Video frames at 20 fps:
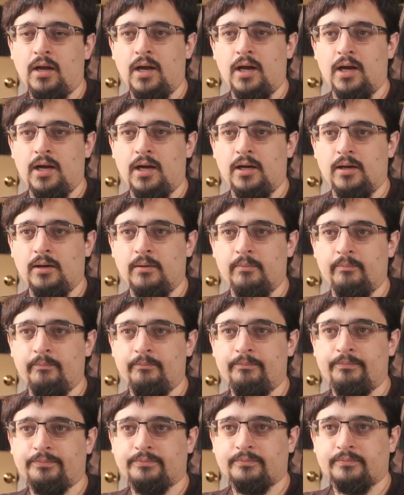
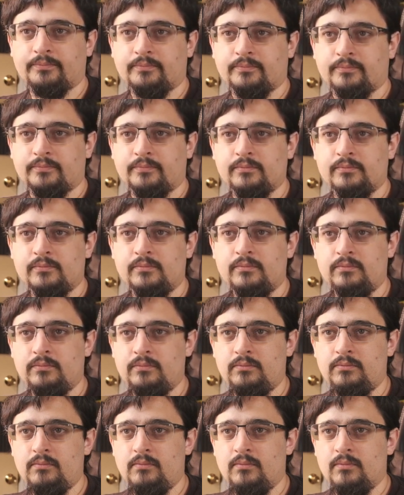Um,
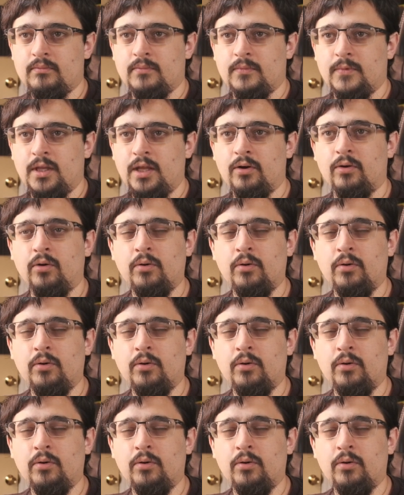you know,